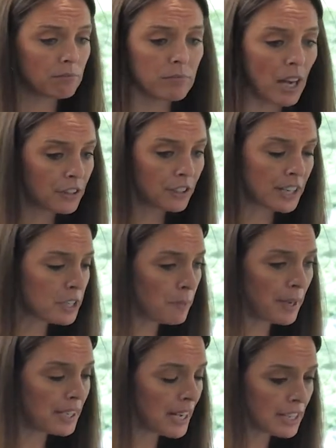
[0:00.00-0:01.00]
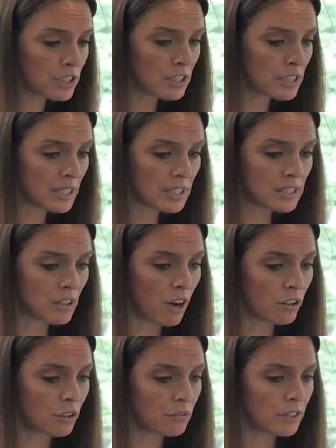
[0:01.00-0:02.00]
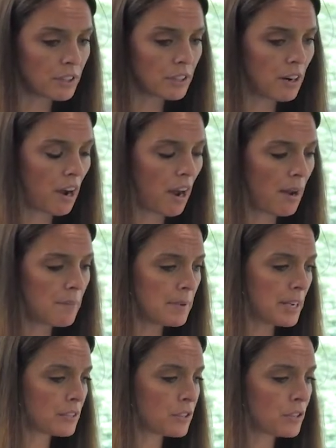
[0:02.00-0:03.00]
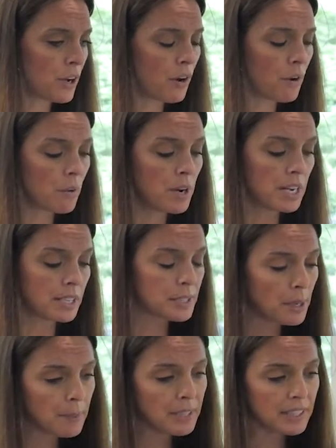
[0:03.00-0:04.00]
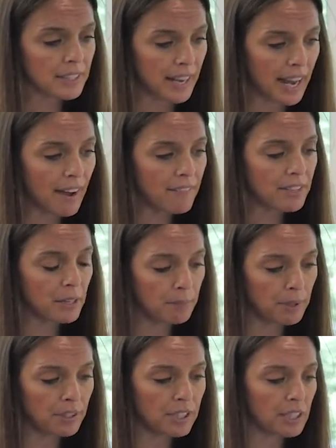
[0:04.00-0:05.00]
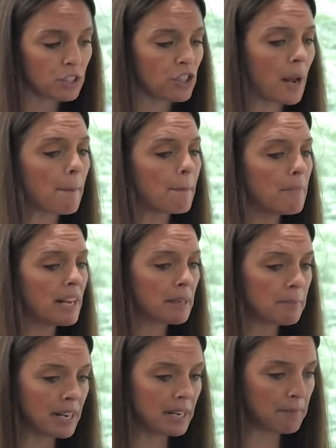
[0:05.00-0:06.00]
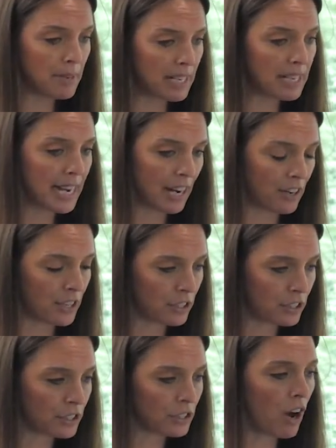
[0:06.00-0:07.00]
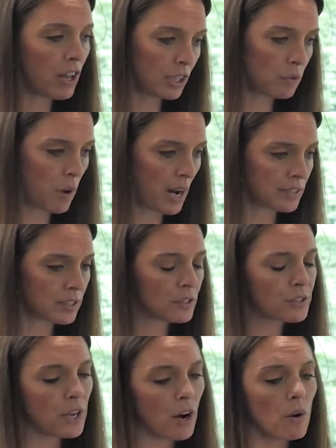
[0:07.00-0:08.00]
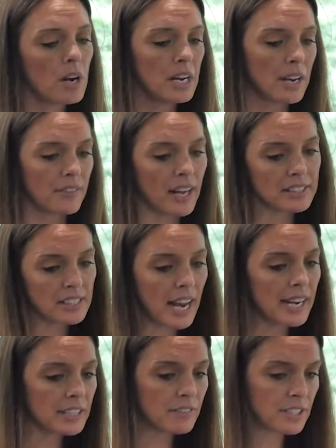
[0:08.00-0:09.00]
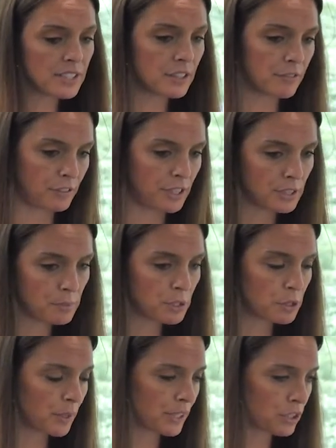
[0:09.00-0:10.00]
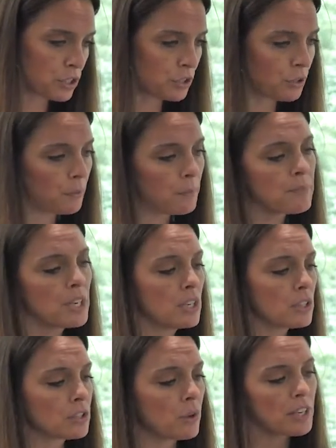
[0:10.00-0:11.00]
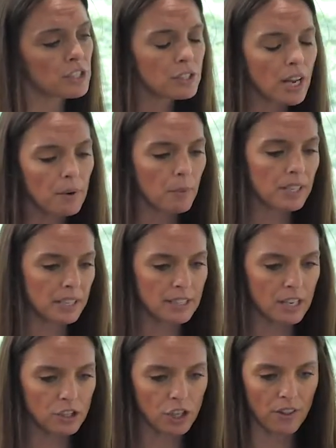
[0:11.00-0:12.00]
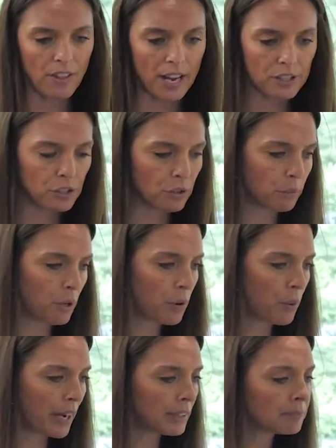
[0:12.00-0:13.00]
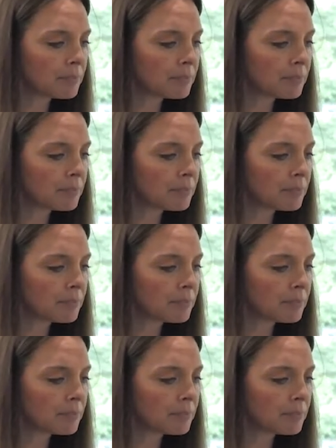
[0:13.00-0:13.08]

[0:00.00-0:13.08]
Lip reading: other independent agencies all over. And so typically they have the ability to shop many carriers all at once. And so that's kind of the difference between the two. So I wanted to touch on that too real quick.